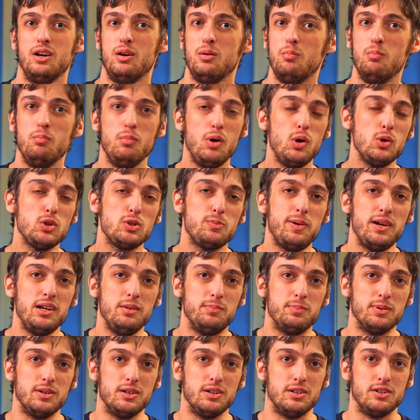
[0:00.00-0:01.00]
most
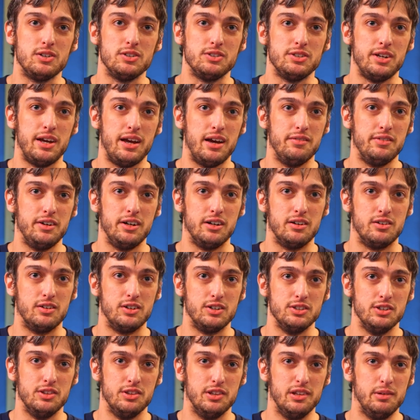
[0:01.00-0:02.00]
papers have
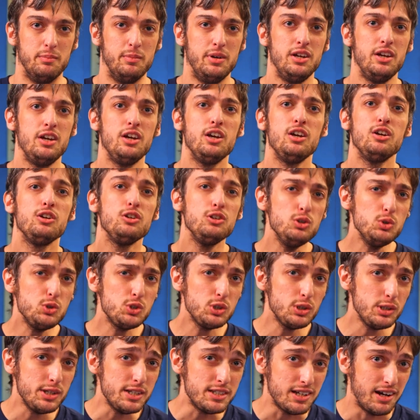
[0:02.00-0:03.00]
errors in them.
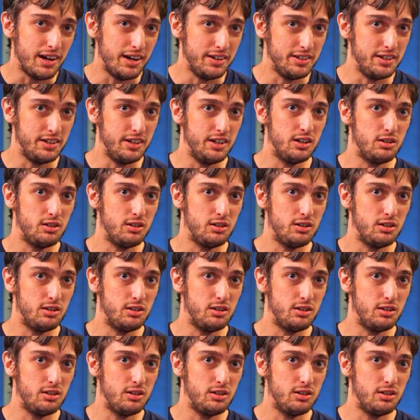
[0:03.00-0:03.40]
Usually tiny